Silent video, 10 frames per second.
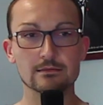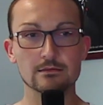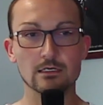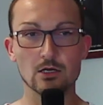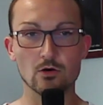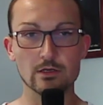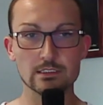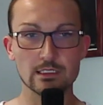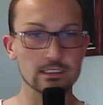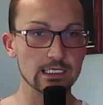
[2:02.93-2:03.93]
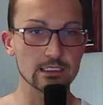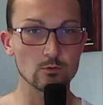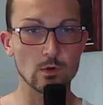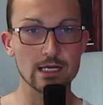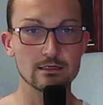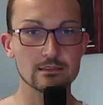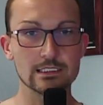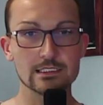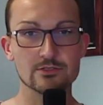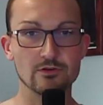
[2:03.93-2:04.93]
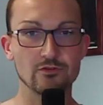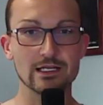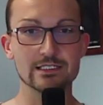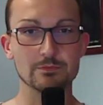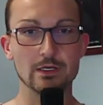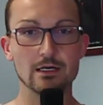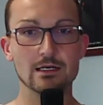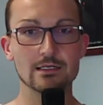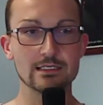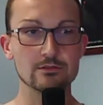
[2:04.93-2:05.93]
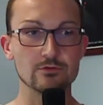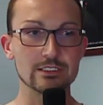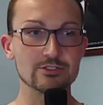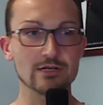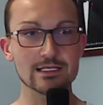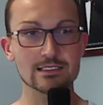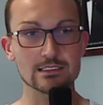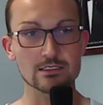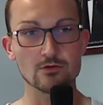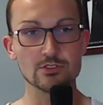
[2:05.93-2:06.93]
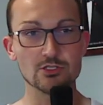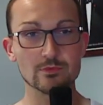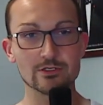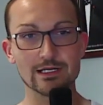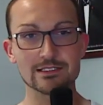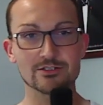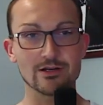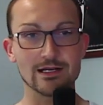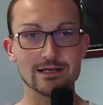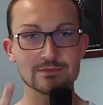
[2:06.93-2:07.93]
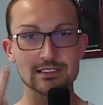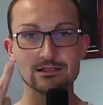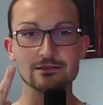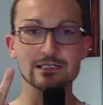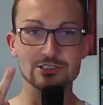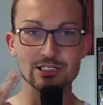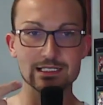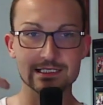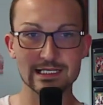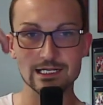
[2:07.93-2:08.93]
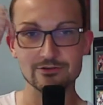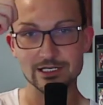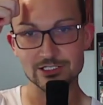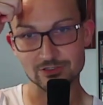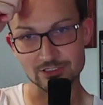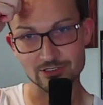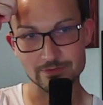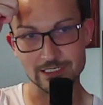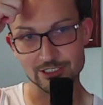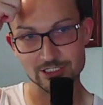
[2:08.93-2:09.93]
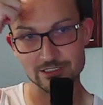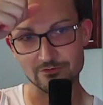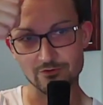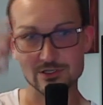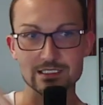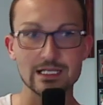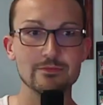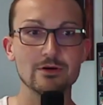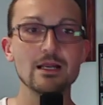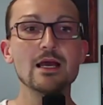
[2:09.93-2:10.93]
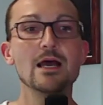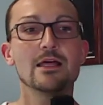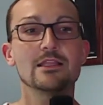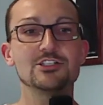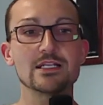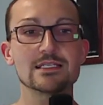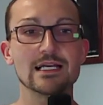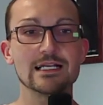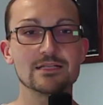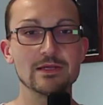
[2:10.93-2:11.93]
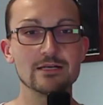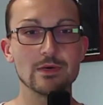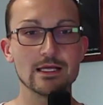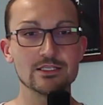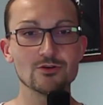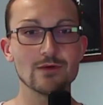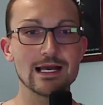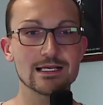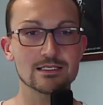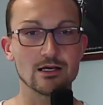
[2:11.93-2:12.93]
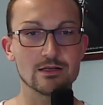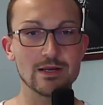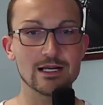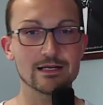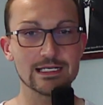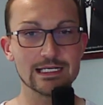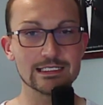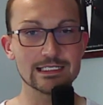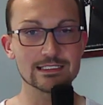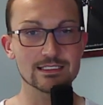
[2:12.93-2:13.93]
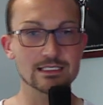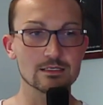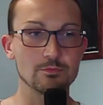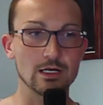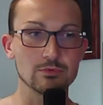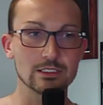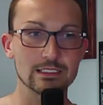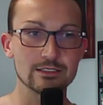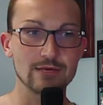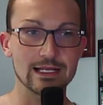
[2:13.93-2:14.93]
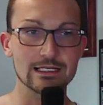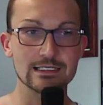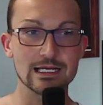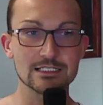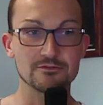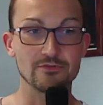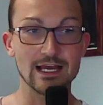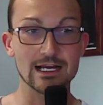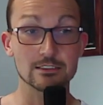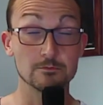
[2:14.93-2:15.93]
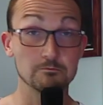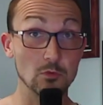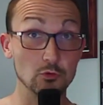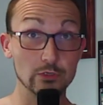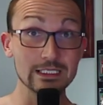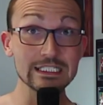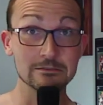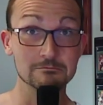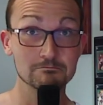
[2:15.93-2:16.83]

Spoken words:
according to the Daily Wire, it needs to reflect upon and redress its own human rights crimes, including genocide, racial discrimination, and forced labor. The genocide committed by the U.S. on American Indians is a publicly recognized fact. Really? It